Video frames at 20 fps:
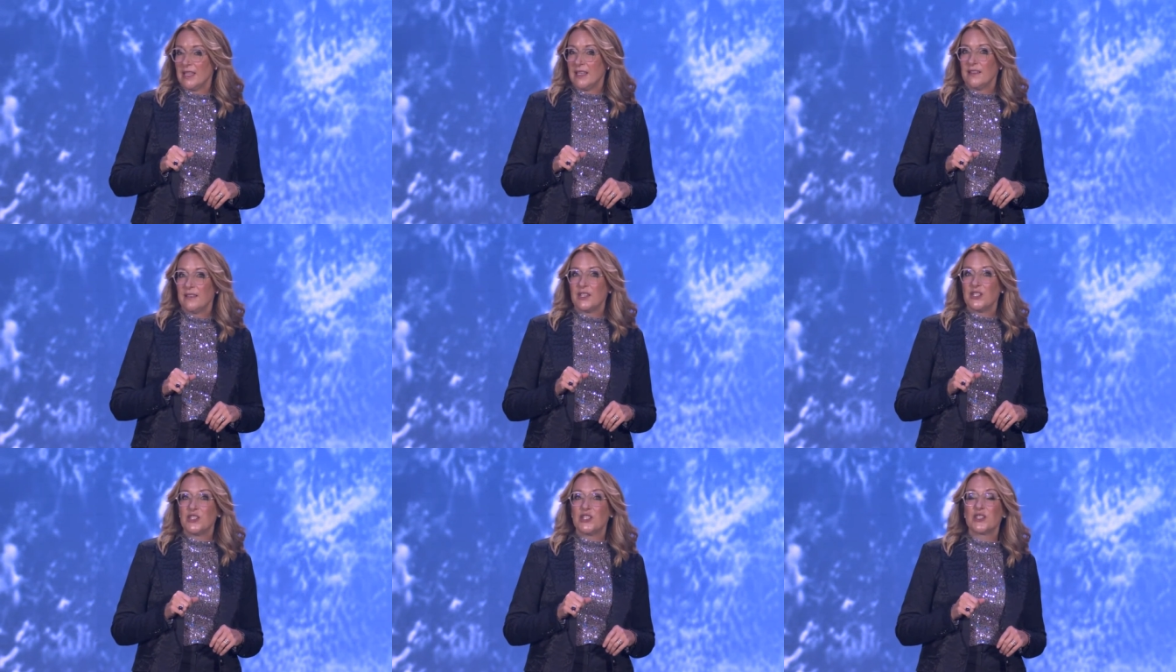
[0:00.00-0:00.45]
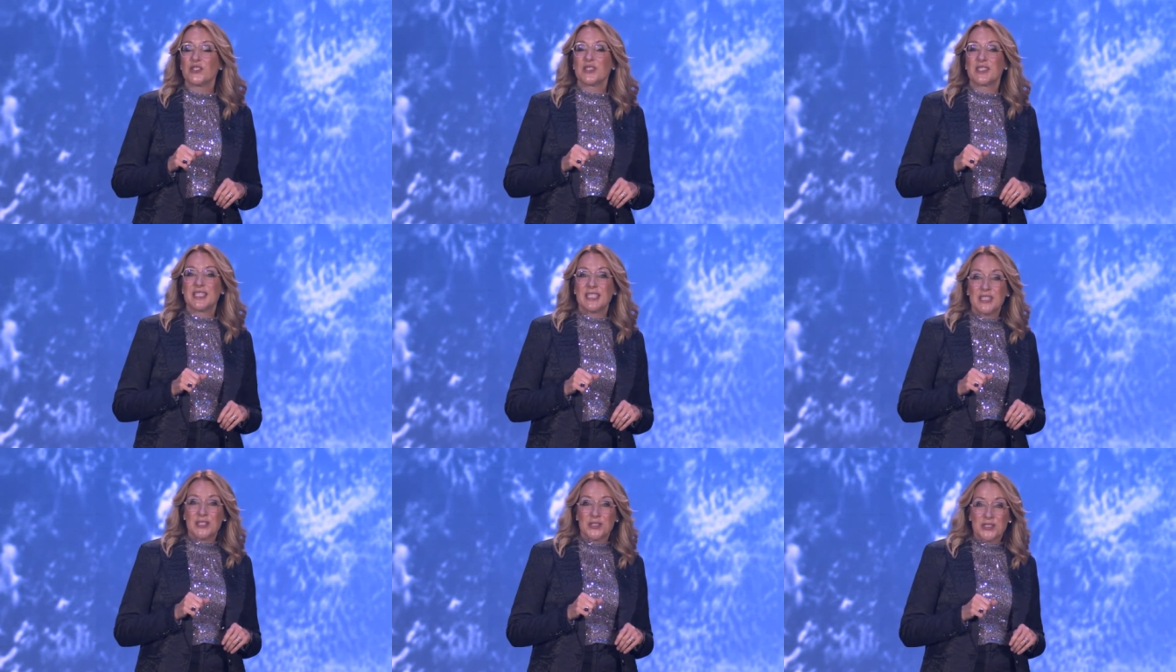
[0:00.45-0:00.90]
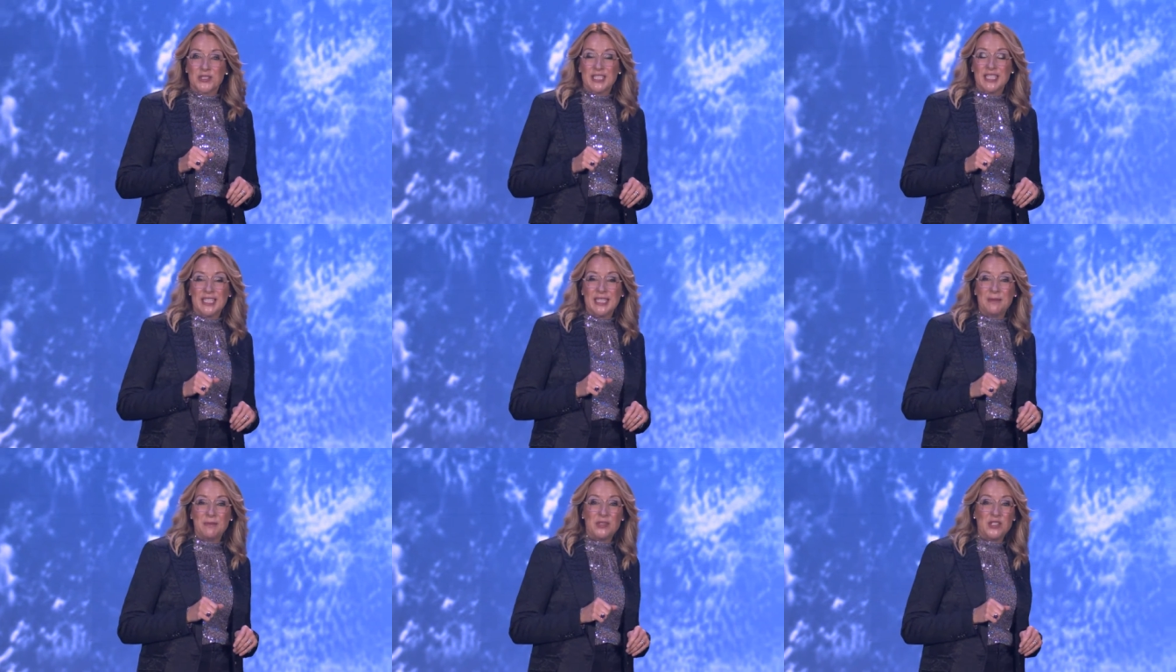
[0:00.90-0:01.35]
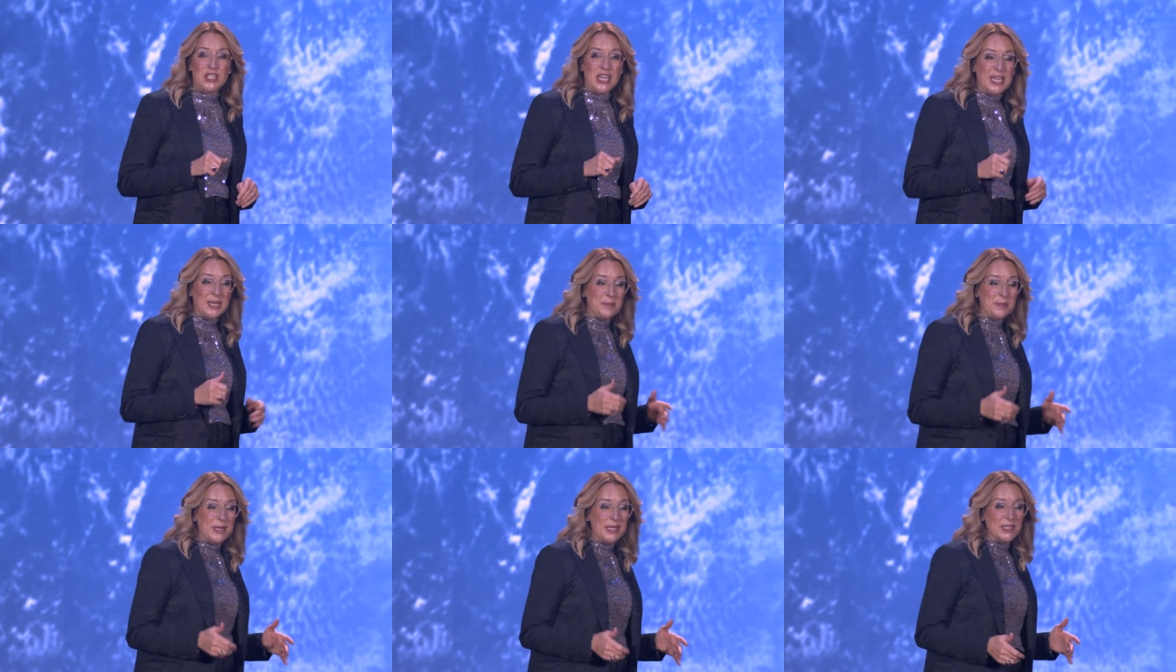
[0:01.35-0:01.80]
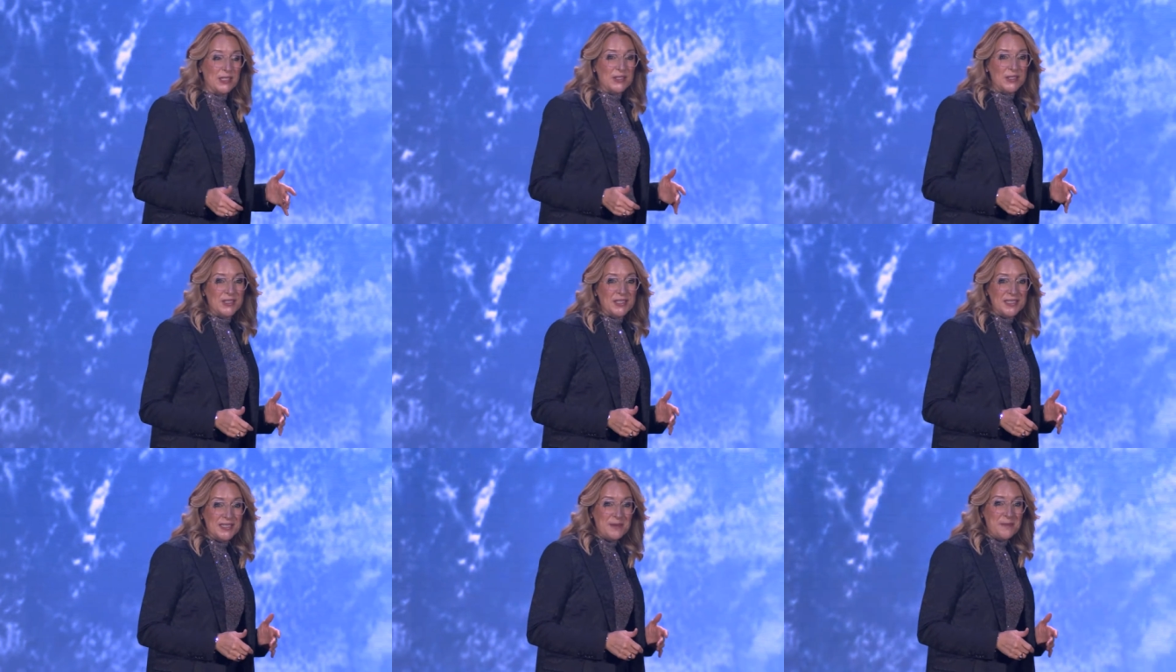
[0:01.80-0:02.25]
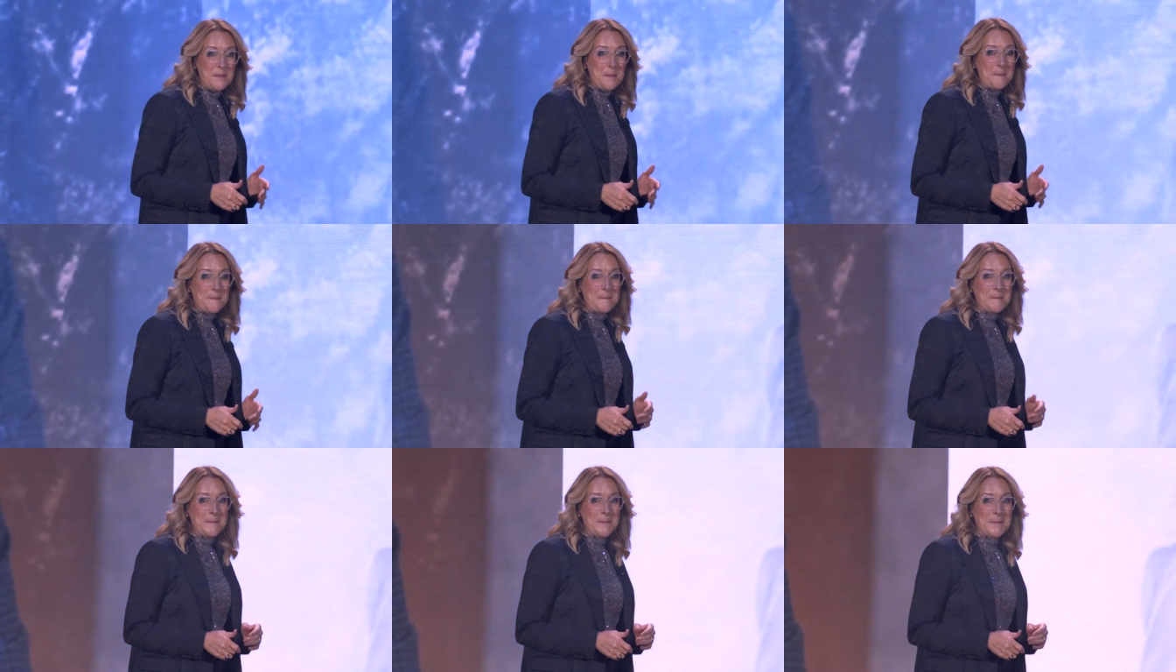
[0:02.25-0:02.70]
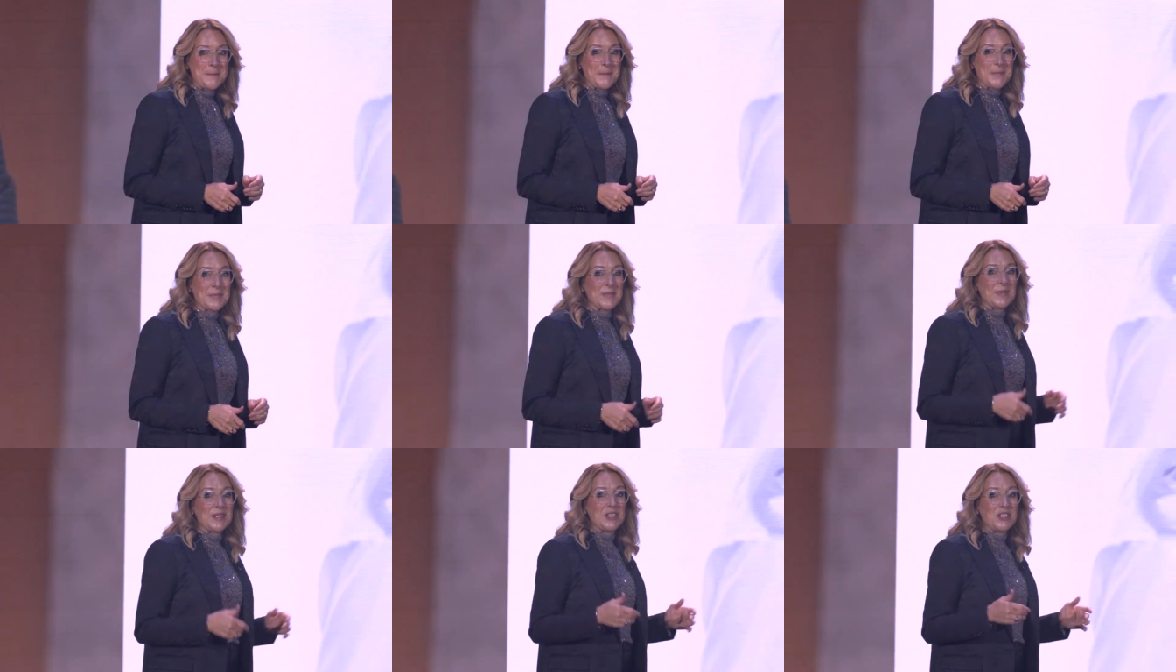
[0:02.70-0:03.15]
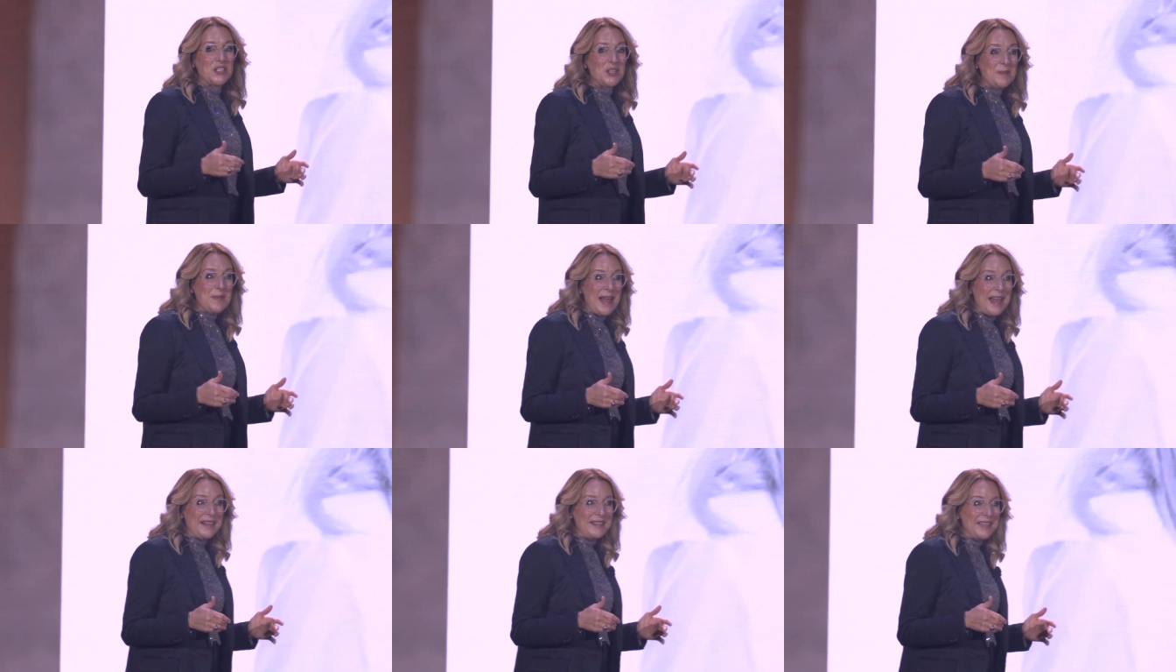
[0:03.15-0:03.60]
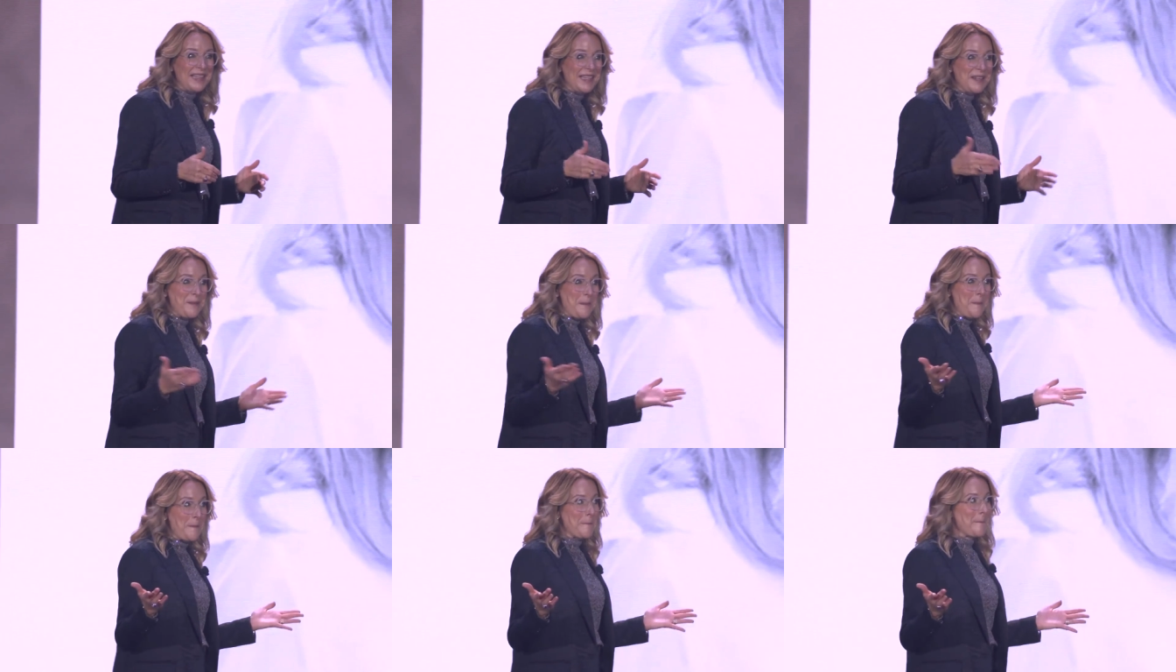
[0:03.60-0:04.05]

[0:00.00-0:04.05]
The Jill Zeder team, Jade Mills, Jim Allen,